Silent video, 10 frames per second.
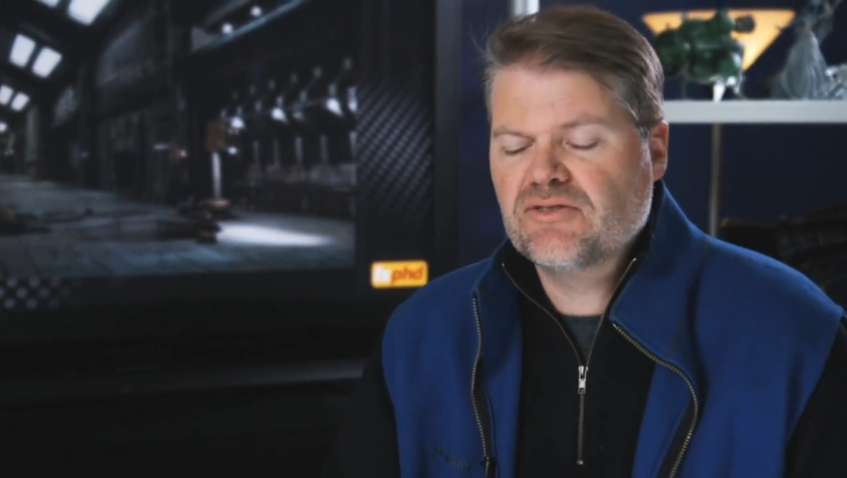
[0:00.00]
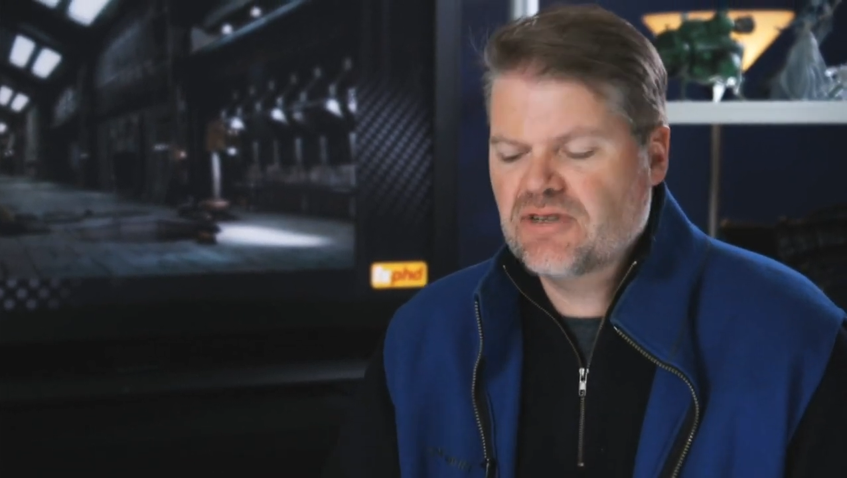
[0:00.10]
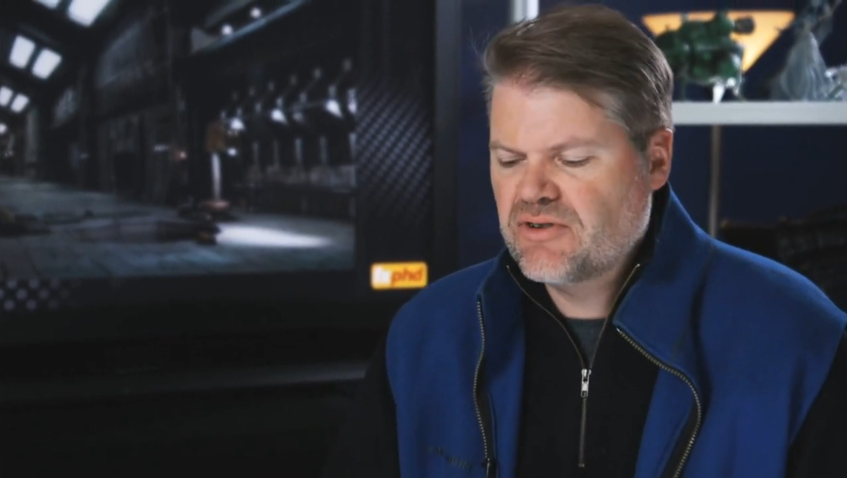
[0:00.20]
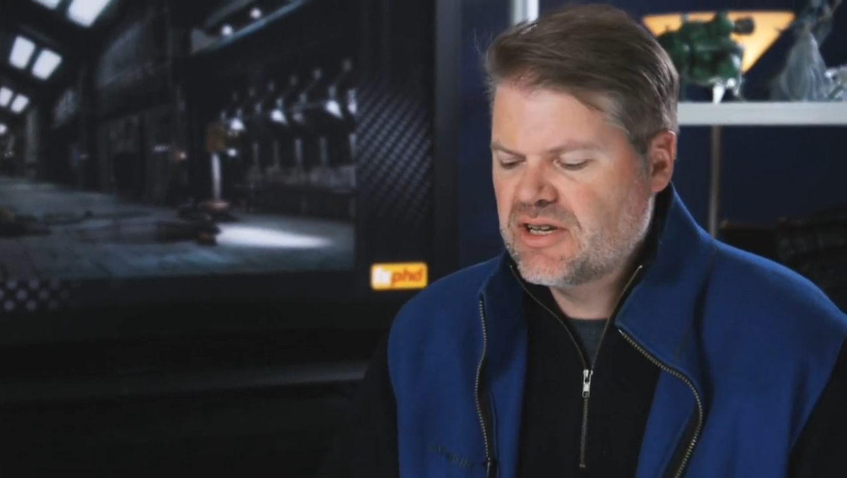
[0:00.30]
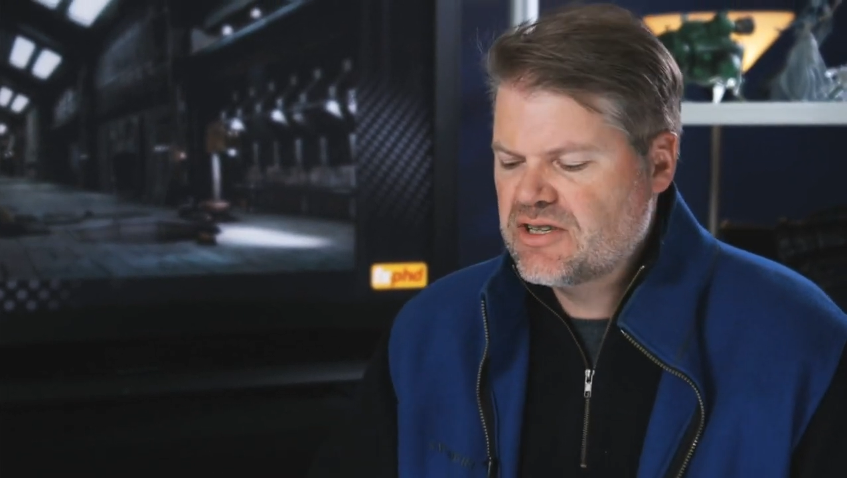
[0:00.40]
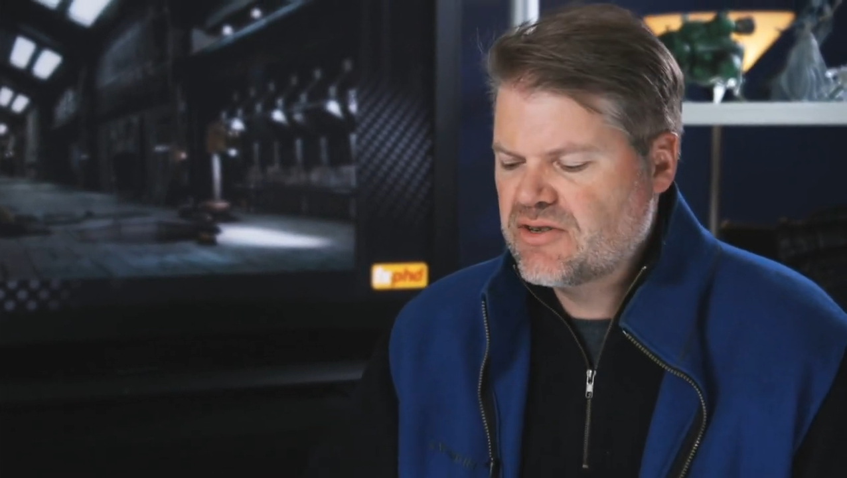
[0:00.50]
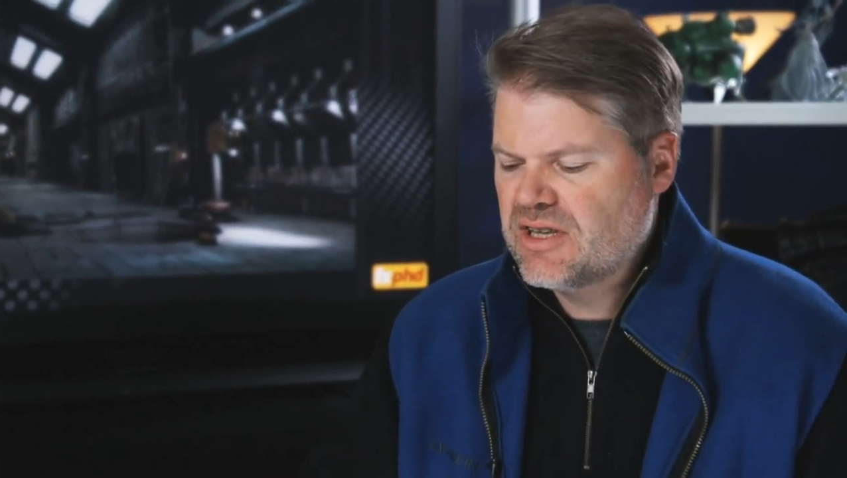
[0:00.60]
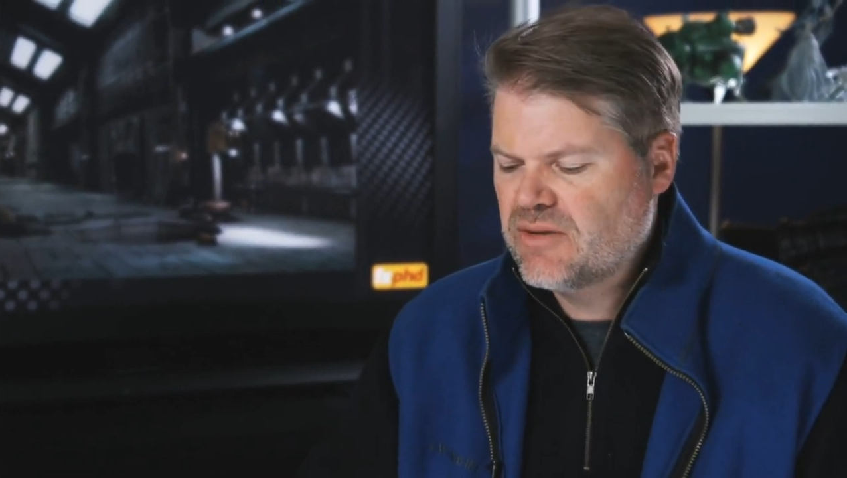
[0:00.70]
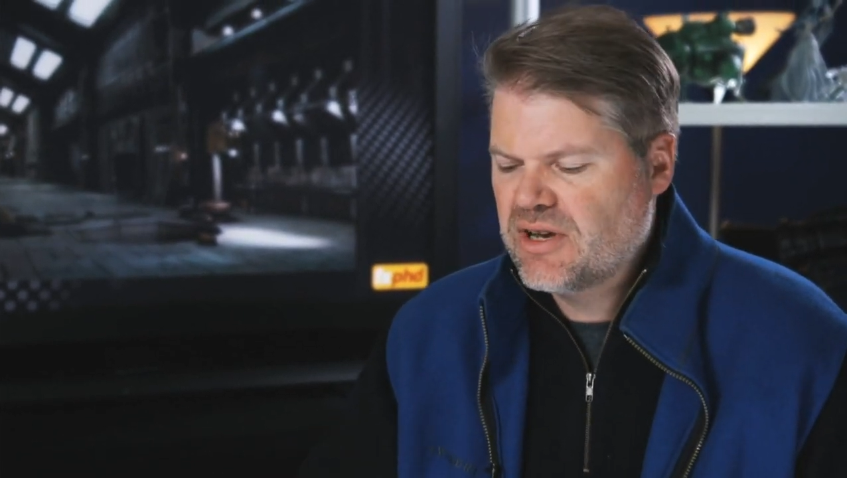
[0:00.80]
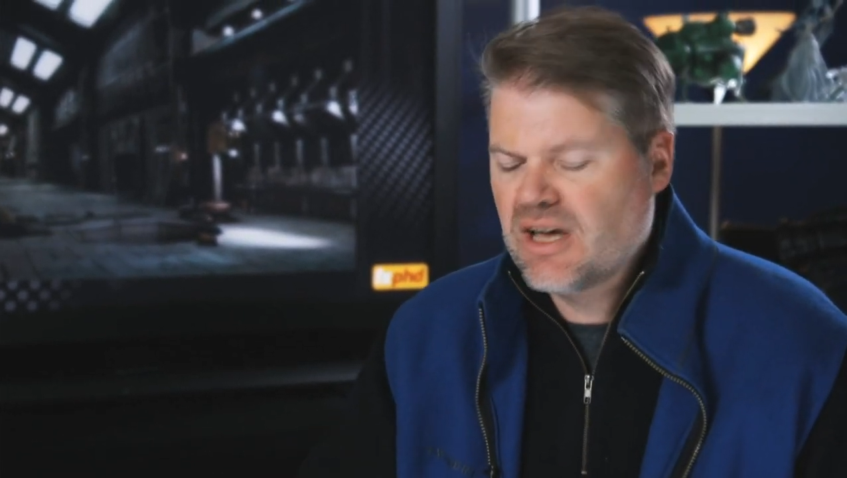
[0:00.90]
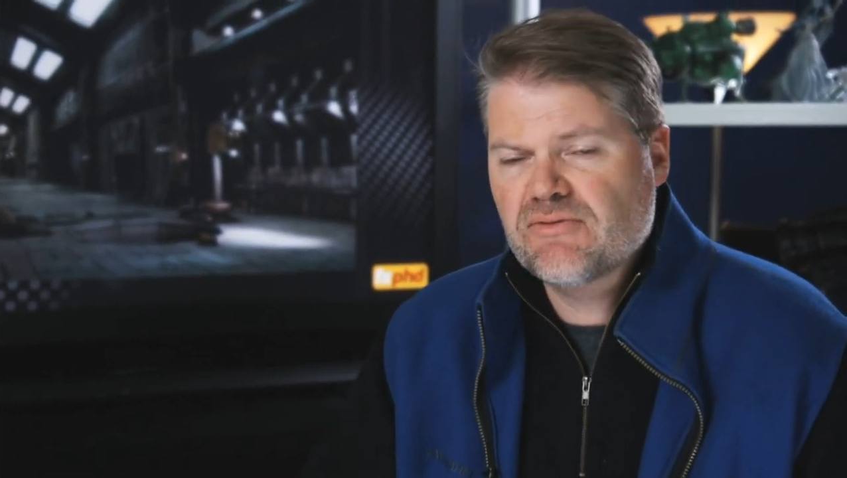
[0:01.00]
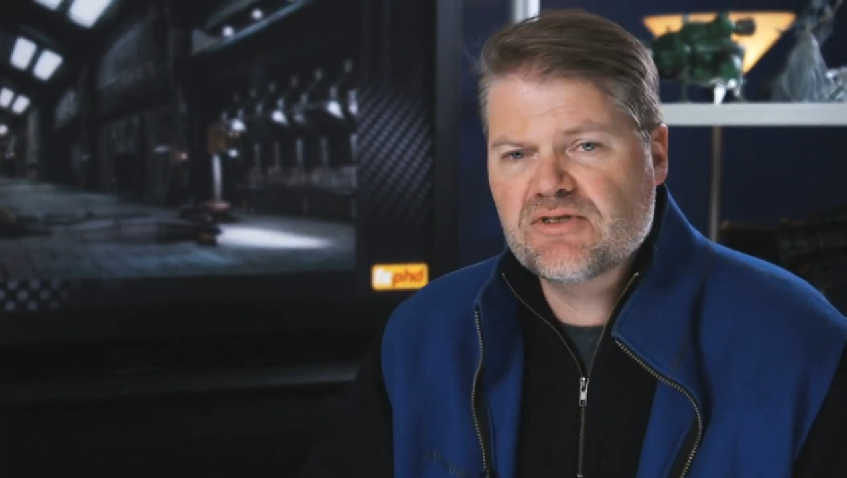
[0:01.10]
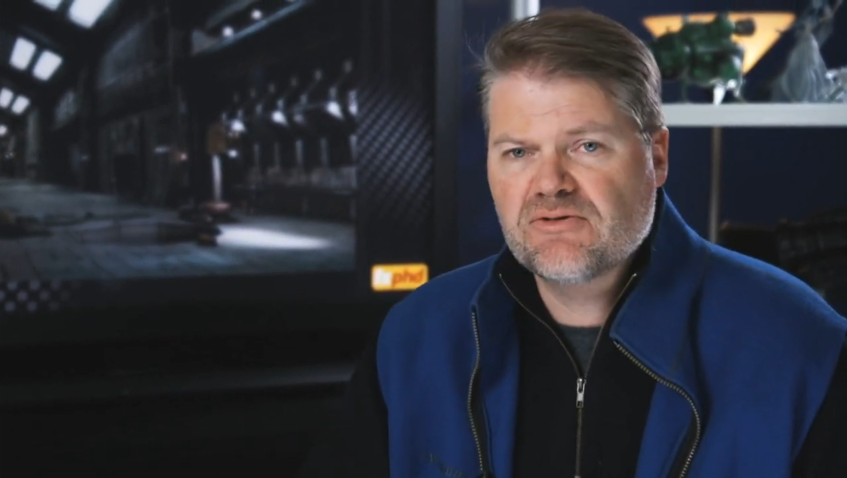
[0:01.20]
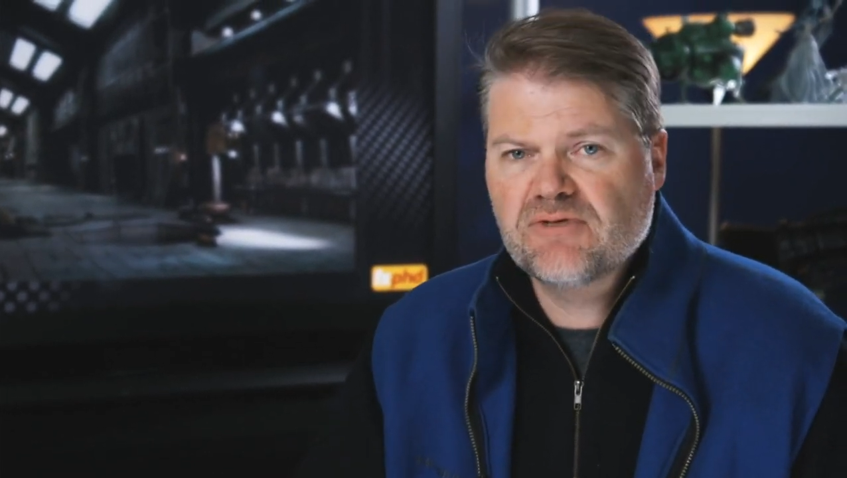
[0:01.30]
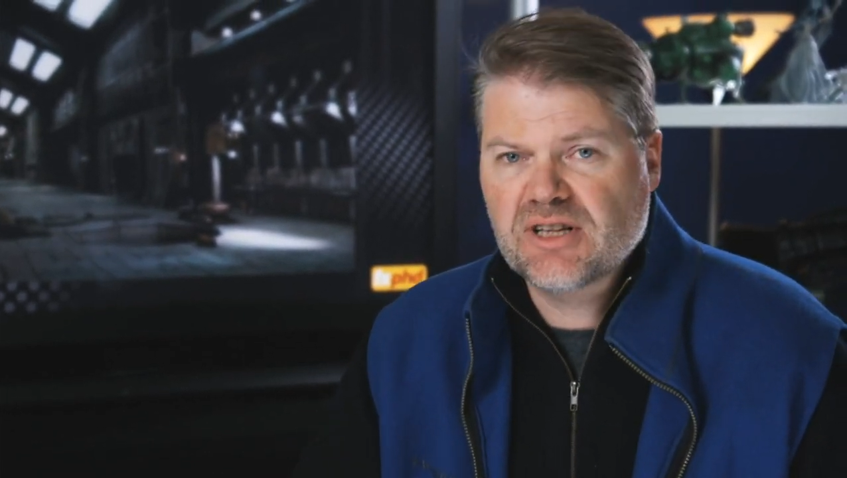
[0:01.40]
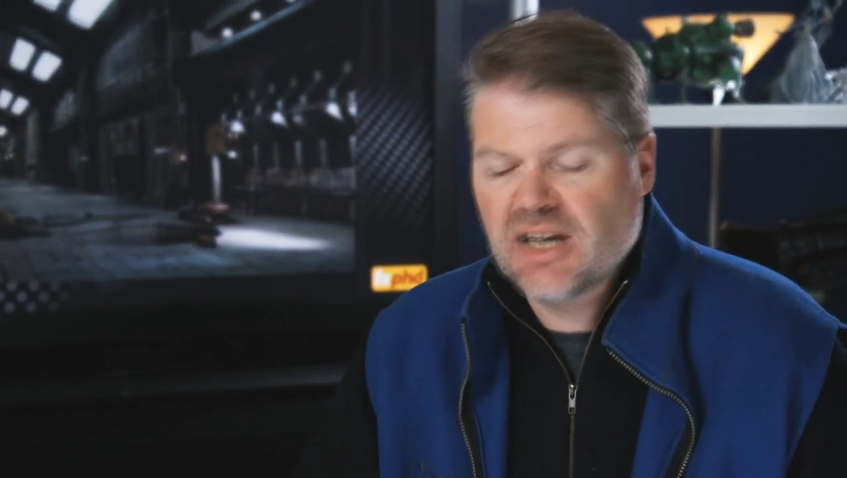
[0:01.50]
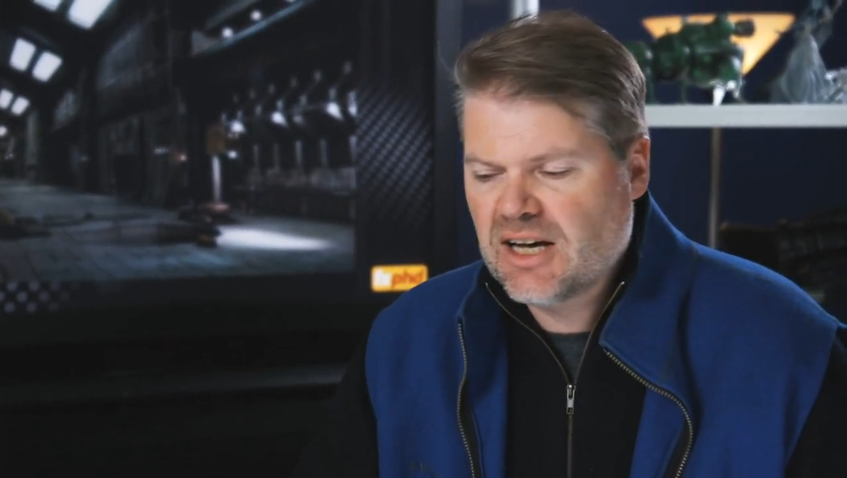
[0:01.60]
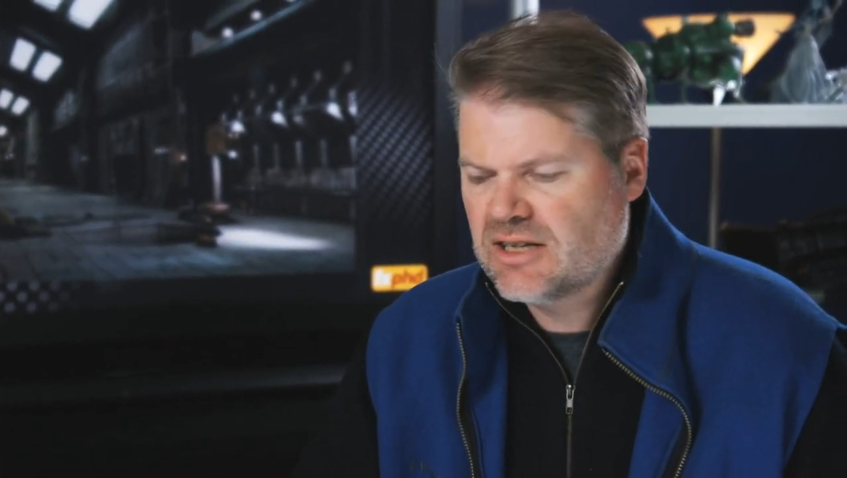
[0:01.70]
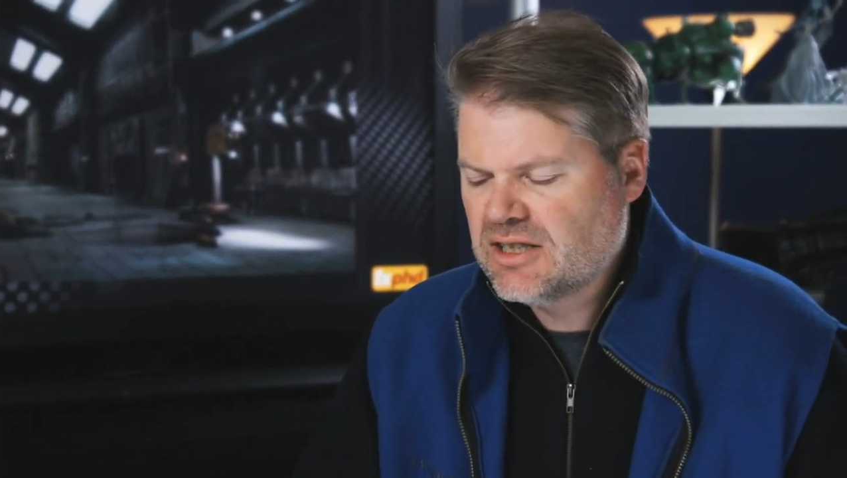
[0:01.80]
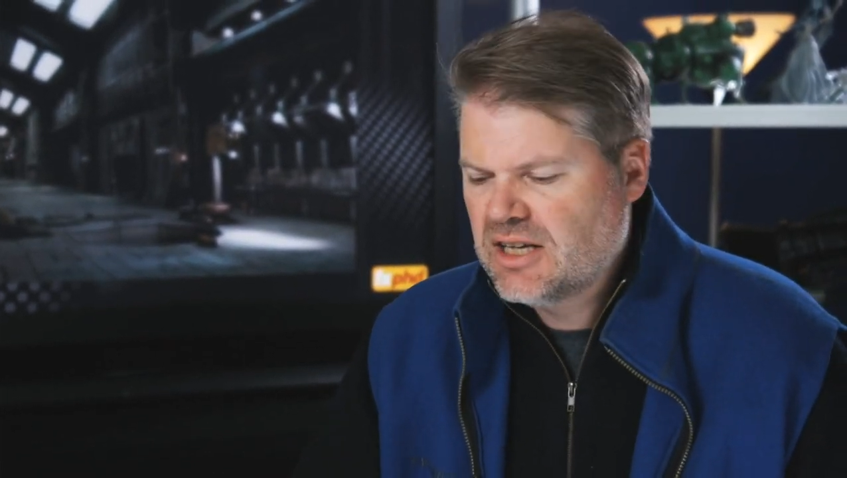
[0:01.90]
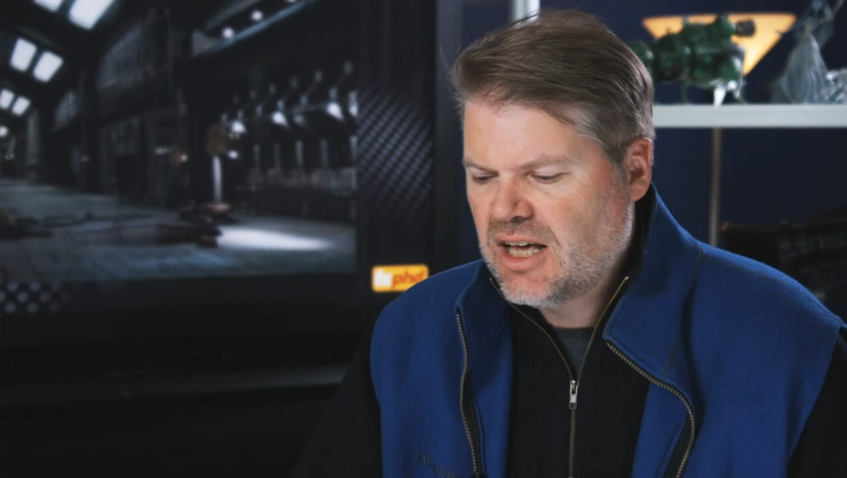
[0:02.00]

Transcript: the green screen that we'd have to fill out